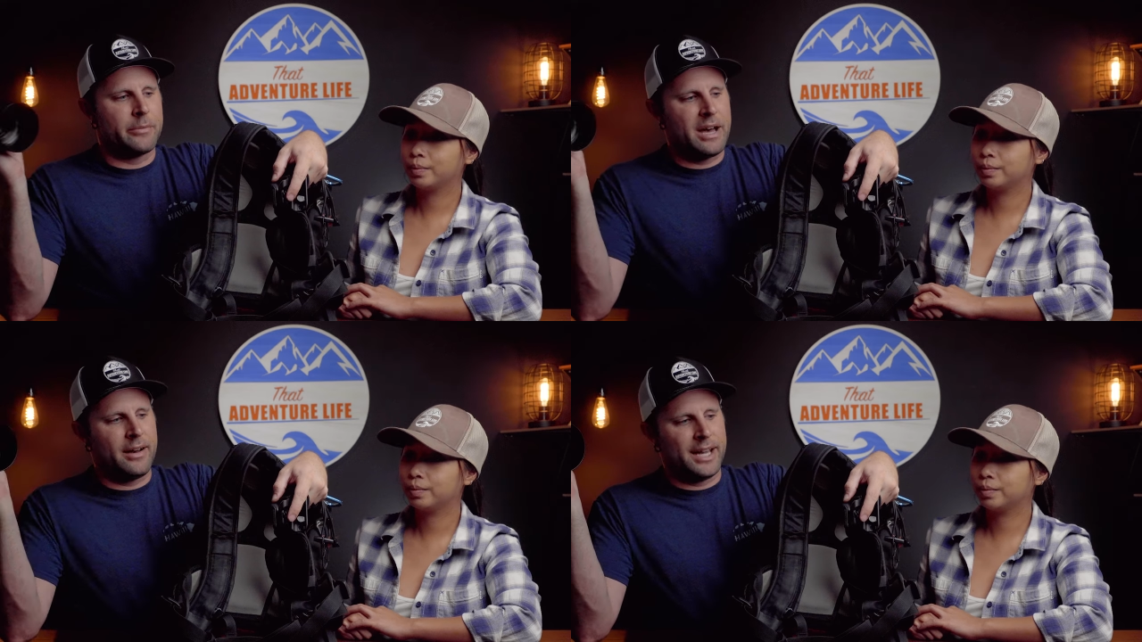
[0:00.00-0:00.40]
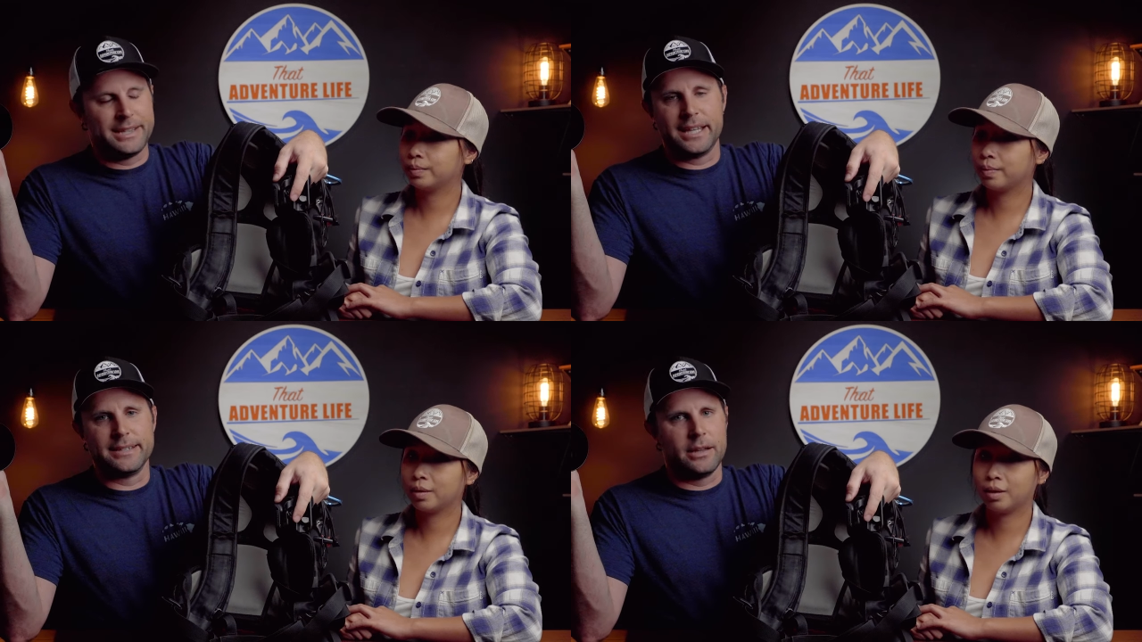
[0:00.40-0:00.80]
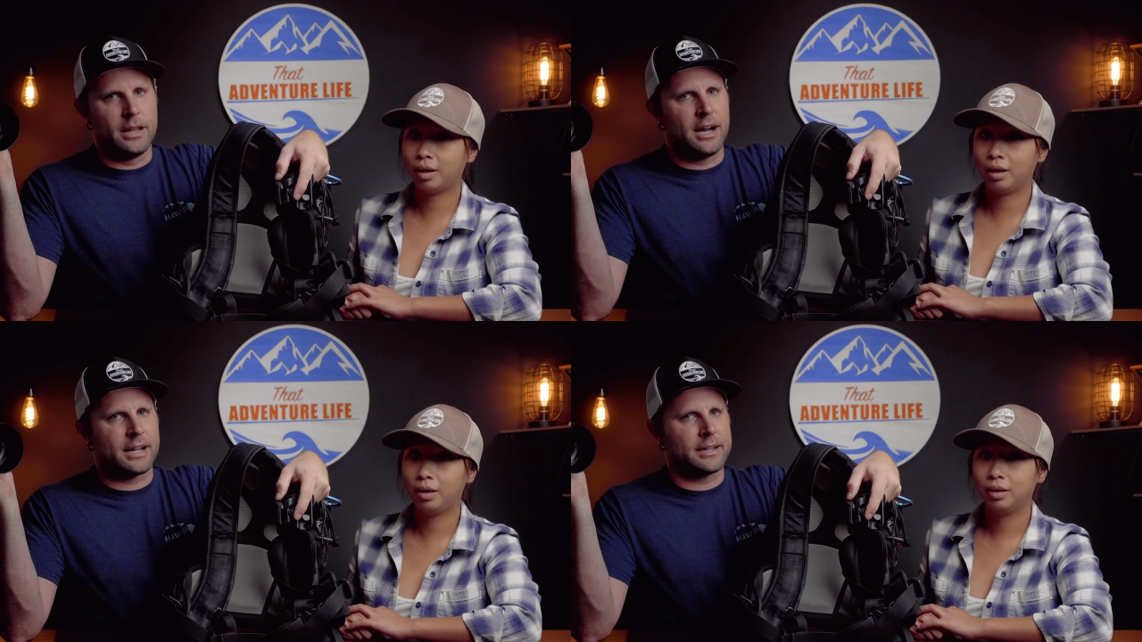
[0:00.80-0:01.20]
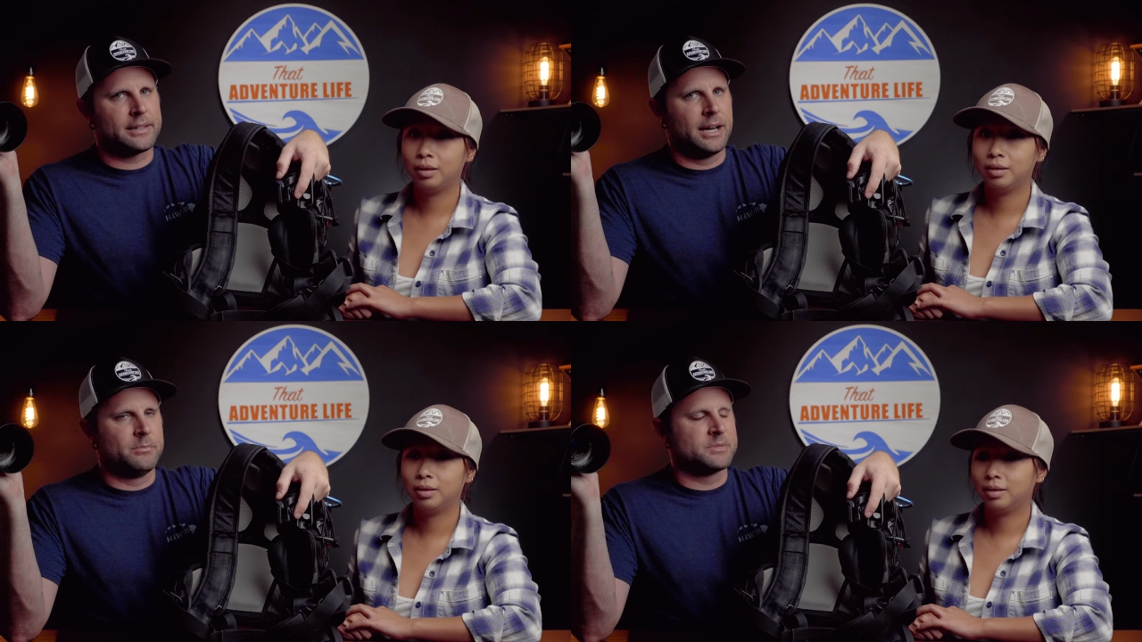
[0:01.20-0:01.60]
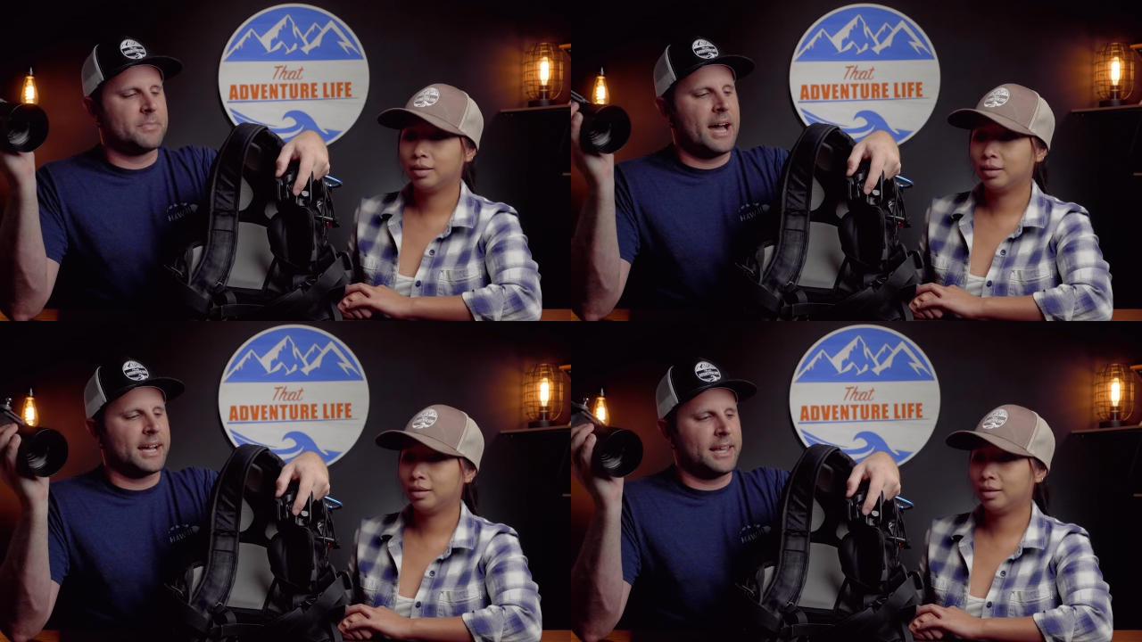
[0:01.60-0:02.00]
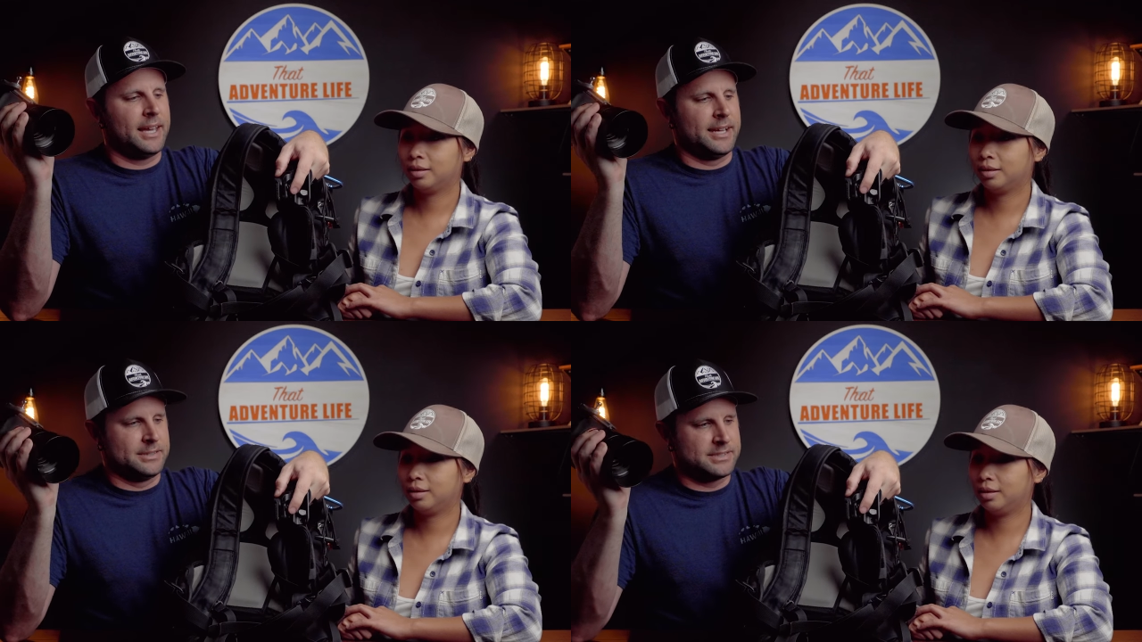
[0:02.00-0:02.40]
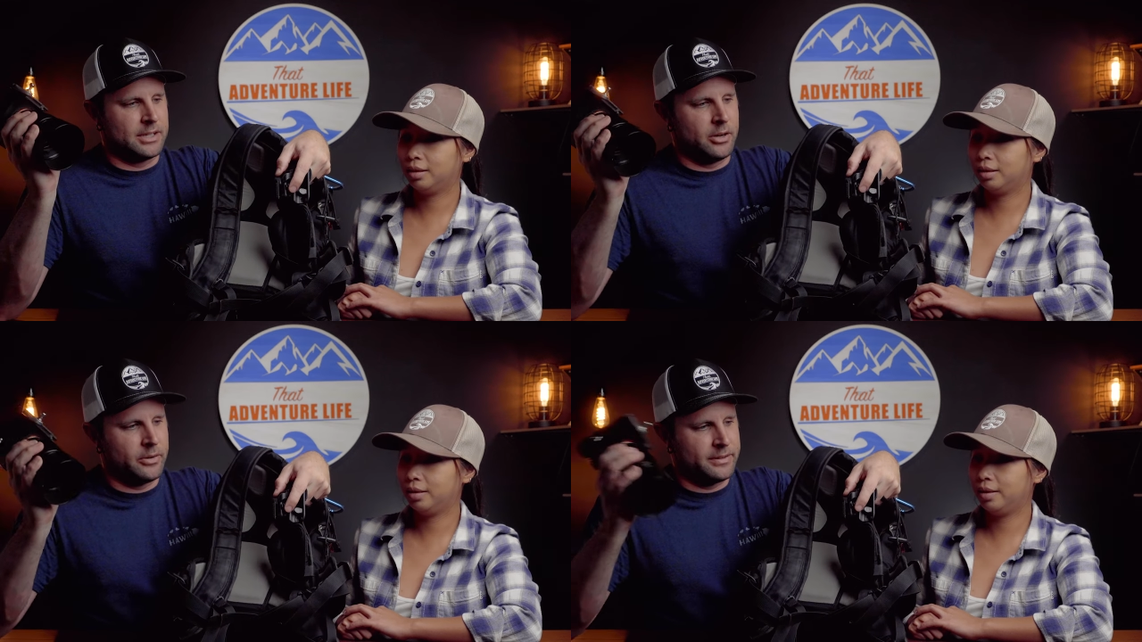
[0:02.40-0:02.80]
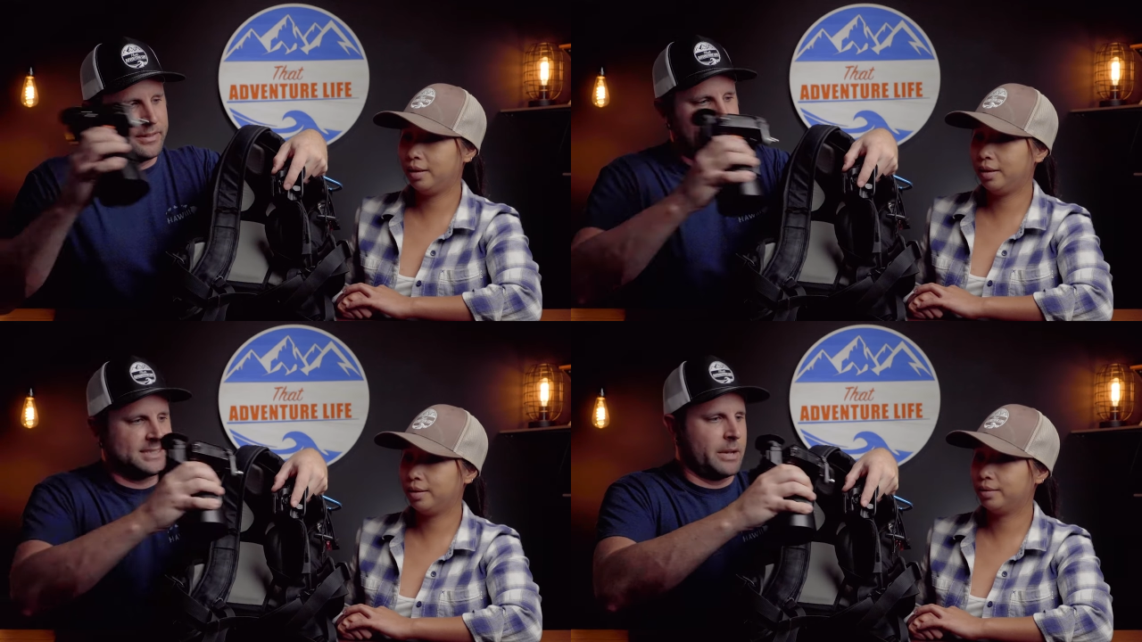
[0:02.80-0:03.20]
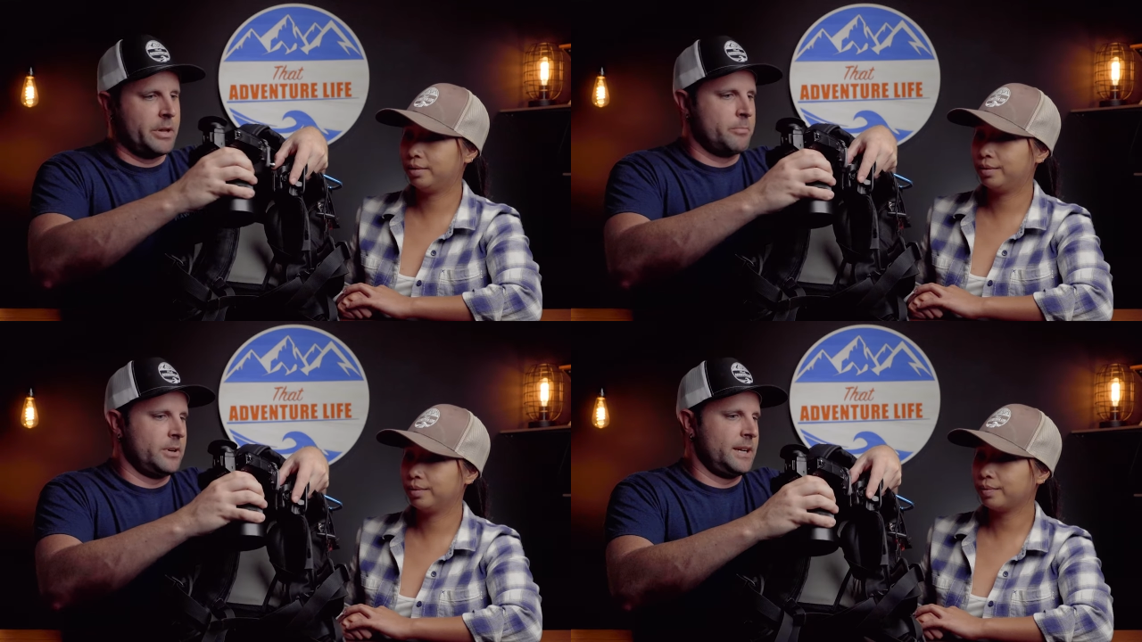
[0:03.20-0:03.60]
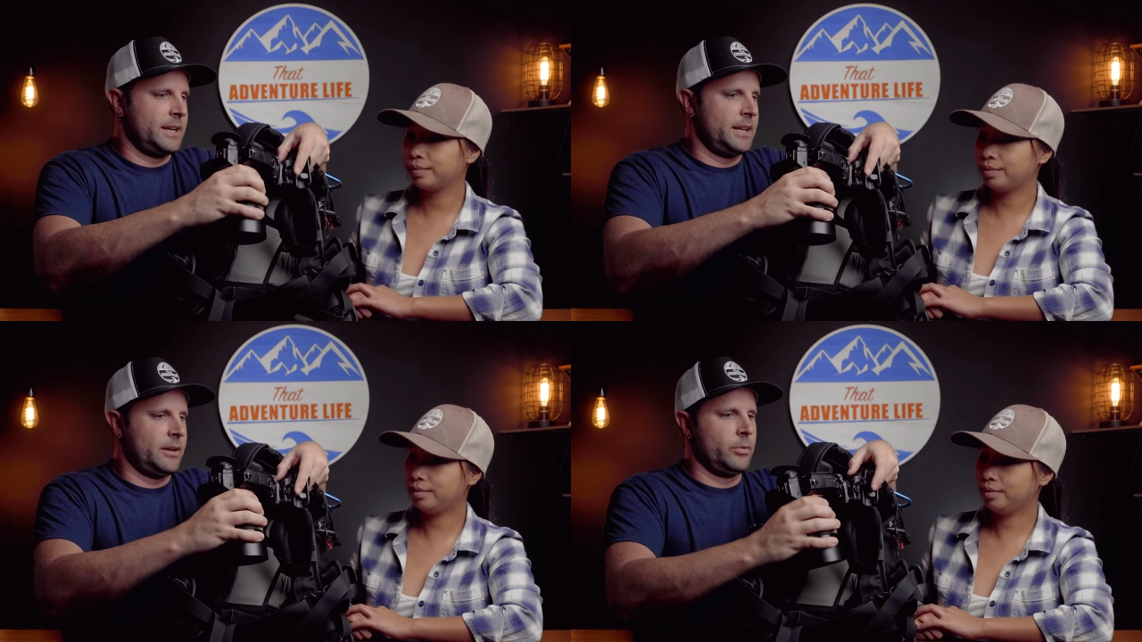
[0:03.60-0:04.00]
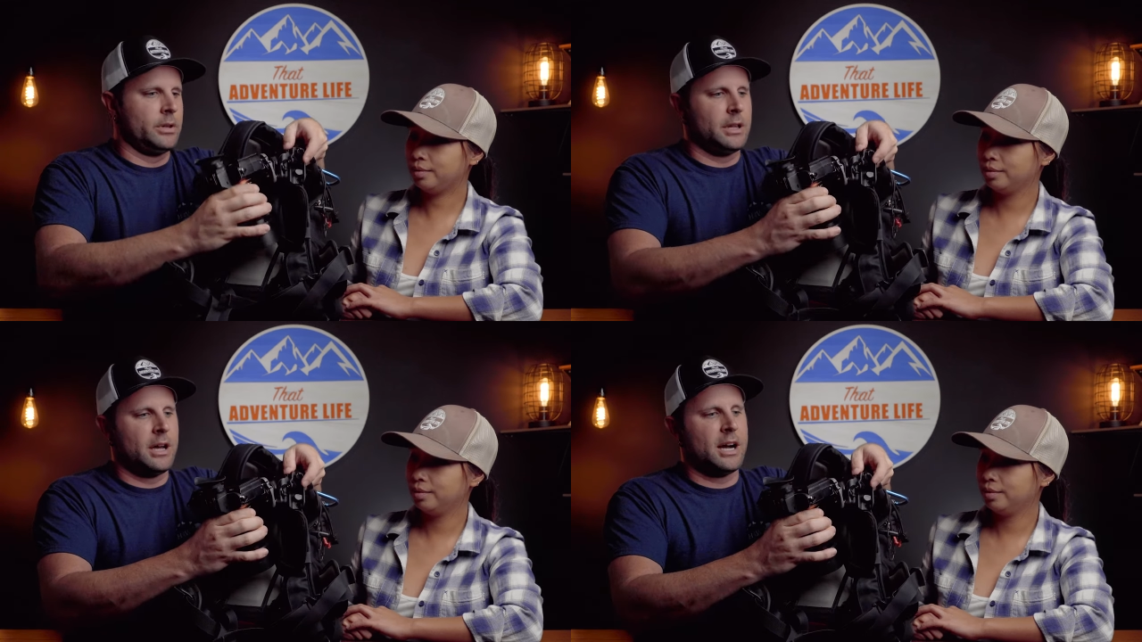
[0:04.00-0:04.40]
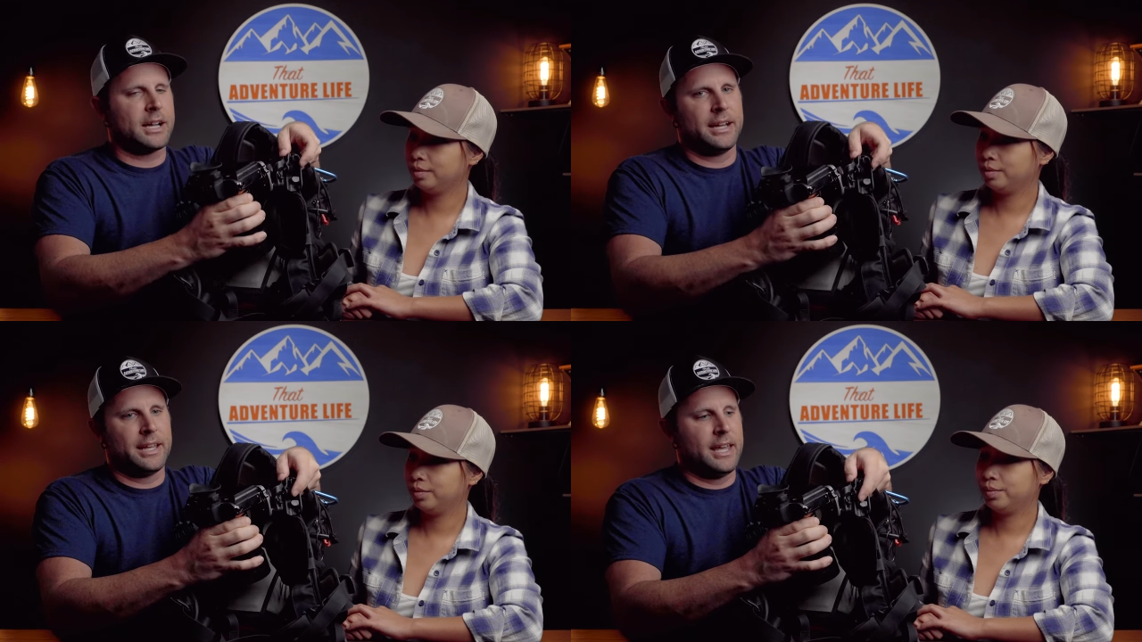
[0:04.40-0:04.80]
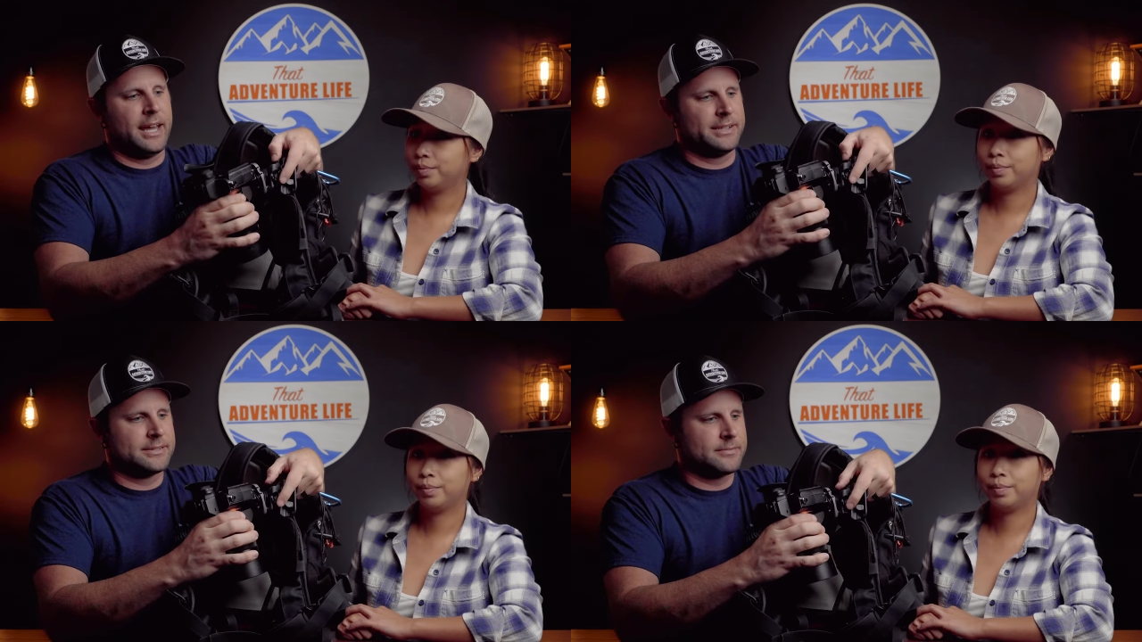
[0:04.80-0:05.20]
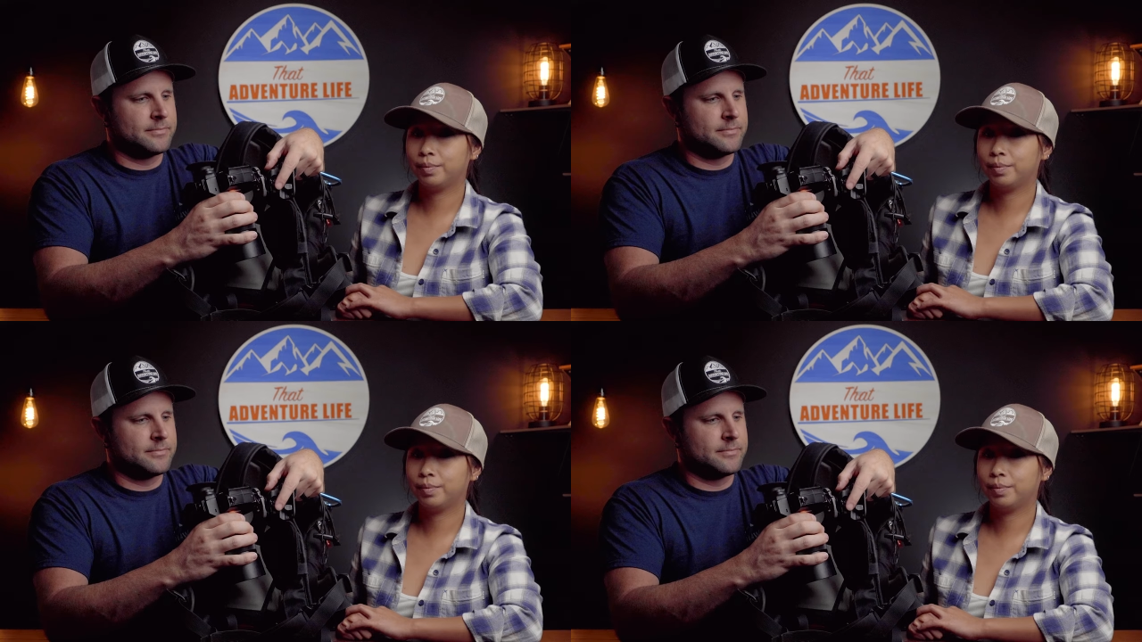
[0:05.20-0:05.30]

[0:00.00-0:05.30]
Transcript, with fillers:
Speaker 1: come out and then the lock comes back in. So next time you put it in, it will lock again.